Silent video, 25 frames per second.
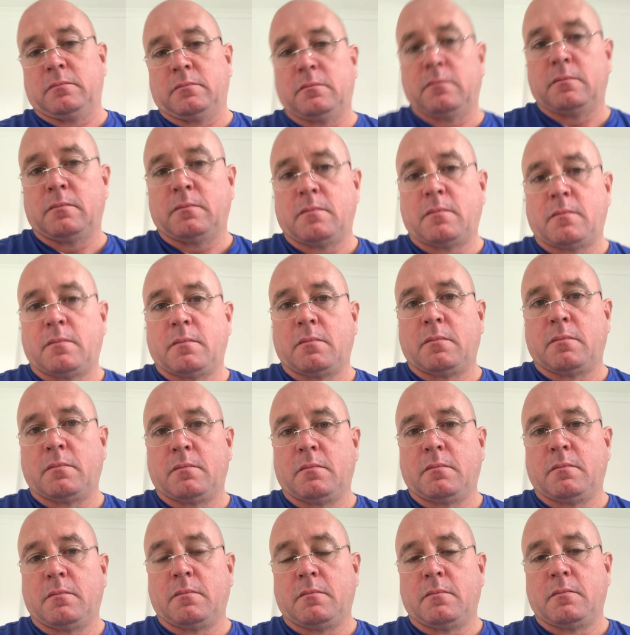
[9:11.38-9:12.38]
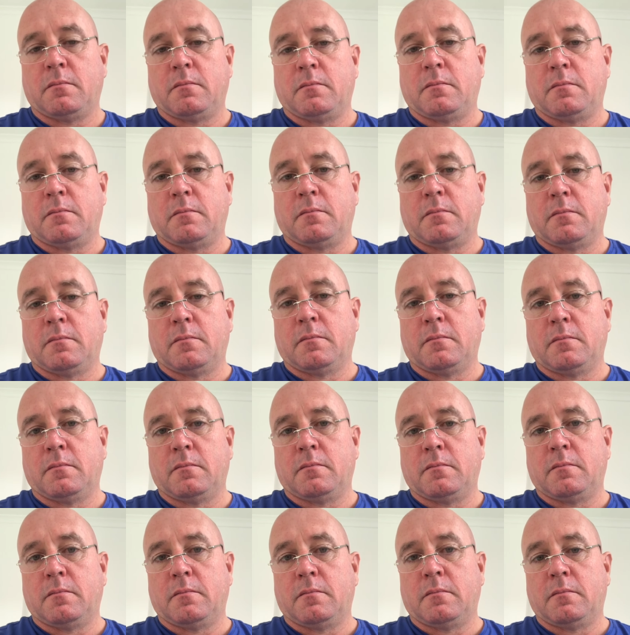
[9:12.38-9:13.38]

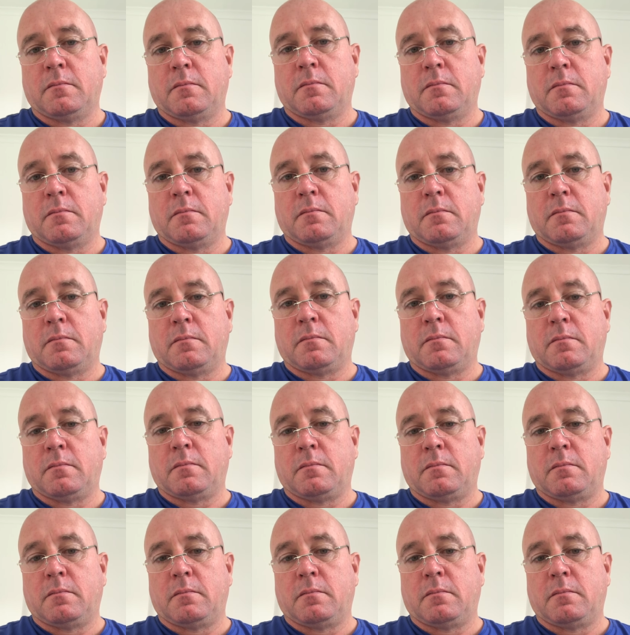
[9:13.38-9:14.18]
Nothing is said.